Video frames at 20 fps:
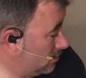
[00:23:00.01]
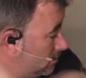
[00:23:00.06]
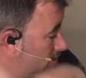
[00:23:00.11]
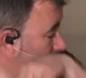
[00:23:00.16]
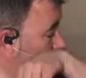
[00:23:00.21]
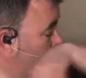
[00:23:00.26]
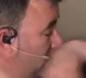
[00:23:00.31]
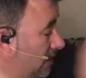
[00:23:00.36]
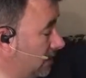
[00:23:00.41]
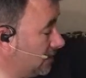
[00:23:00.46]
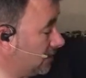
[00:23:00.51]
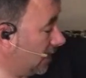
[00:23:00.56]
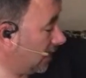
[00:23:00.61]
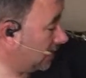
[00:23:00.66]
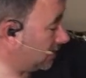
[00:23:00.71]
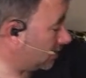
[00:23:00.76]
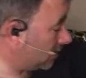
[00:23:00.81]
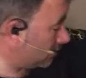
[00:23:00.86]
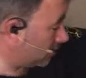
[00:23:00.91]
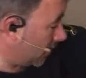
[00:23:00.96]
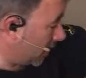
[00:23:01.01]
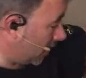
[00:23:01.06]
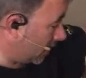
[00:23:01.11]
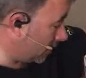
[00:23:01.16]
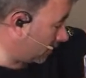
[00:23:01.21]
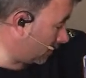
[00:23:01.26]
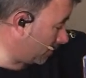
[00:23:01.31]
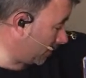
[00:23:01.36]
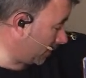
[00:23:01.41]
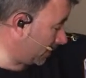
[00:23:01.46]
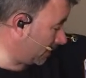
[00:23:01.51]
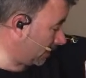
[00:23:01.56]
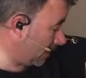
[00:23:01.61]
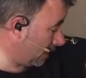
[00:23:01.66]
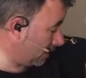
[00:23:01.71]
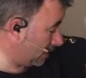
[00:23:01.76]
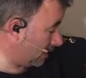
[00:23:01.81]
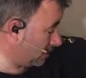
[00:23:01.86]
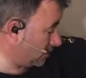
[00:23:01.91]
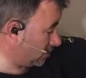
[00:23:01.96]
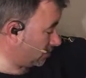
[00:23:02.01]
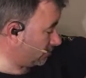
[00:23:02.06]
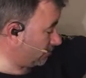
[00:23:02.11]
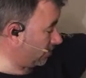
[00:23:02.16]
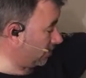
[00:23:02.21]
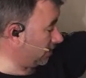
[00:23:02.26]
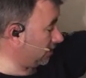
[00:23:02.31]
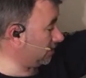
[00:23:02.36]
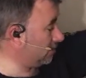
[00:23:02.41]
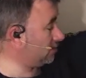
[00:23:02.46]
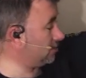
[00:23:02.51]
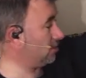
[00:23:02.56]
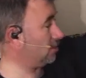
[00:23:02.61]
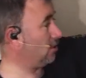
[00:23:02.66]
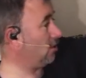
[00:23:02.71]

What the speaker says: since I sent them, man. I mean, they just really took